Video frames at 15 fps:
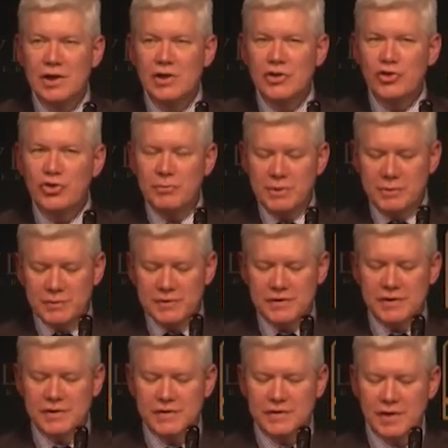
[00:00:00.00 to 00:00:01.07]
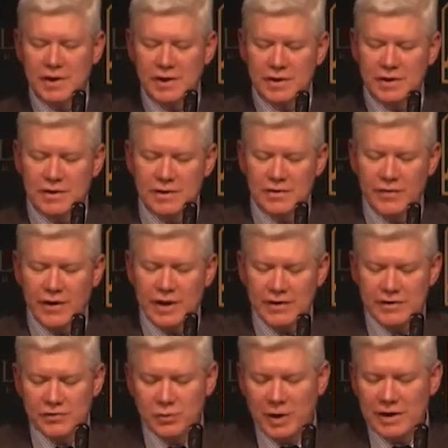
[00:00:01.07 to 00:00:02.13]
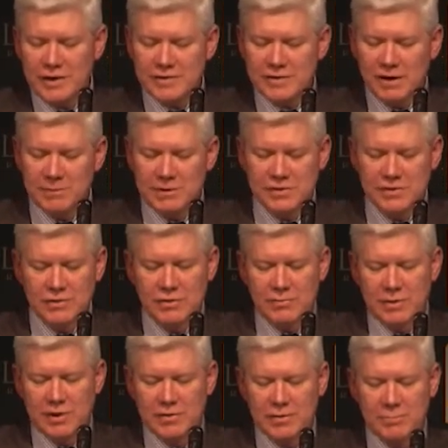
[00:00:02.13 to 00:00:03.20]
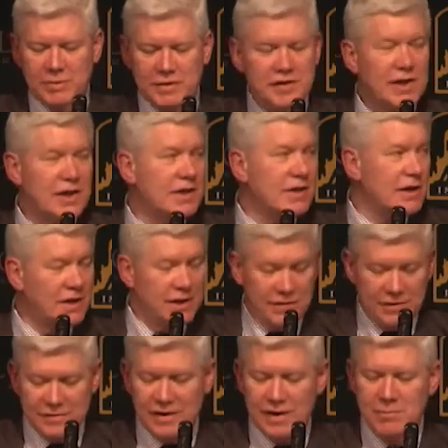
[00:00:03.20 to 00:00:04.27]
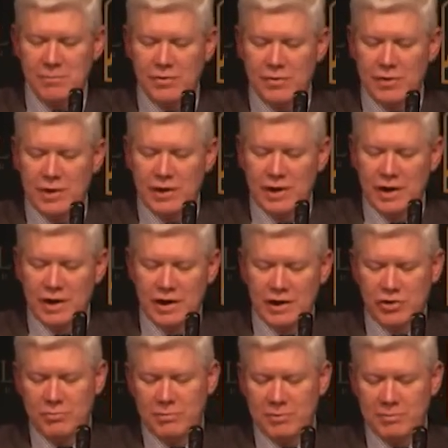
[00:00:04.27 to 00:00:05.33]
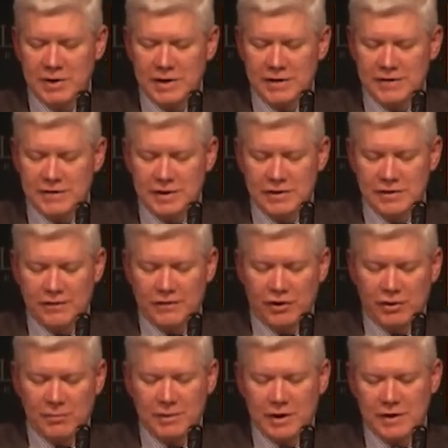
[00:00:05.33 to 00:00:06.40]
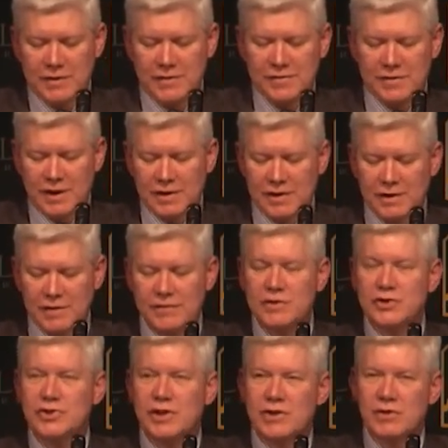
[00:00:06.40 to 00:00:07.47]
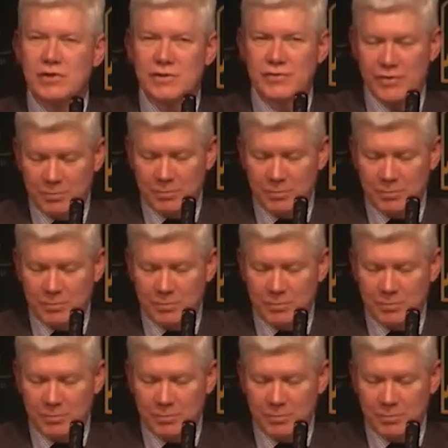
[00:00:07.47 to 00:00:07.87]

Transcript: Newman was concerned that, as well as coming to know about the particular and the temporary, human beings need to form an understanding of the general and the